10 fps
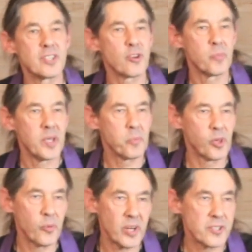sure
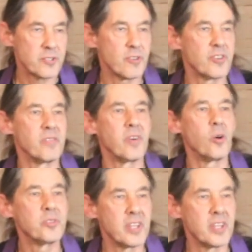people are registered to vote.